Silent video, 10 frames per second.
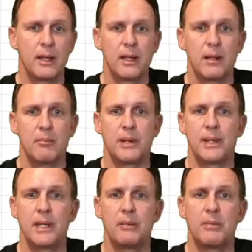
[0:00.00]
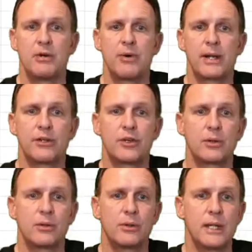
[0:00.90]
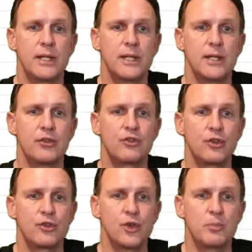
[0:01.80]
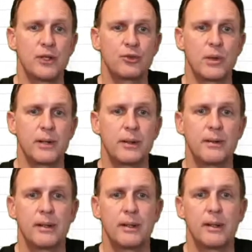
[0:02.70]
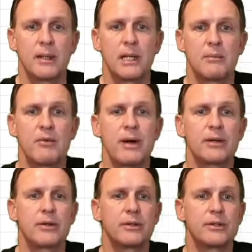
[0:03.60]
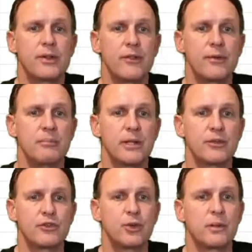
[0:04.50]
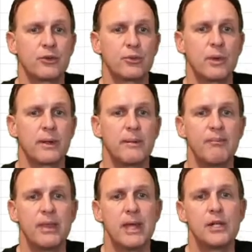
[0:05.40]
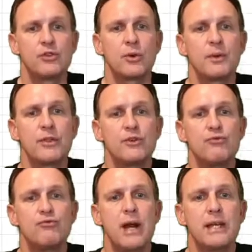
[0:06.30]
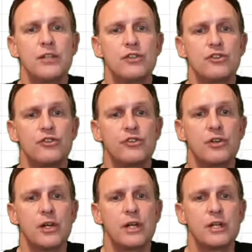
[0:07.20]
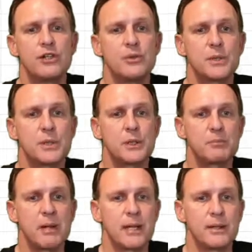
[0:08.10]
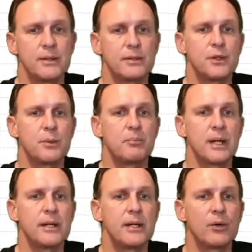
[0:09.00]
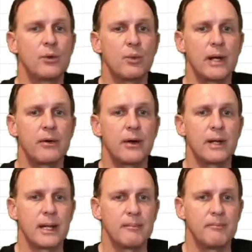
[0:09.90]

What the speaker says: but here my running total is 2 plus 1. Here my running total is 3 plus 2 plus 1. So I want the range to expand depending on where I am.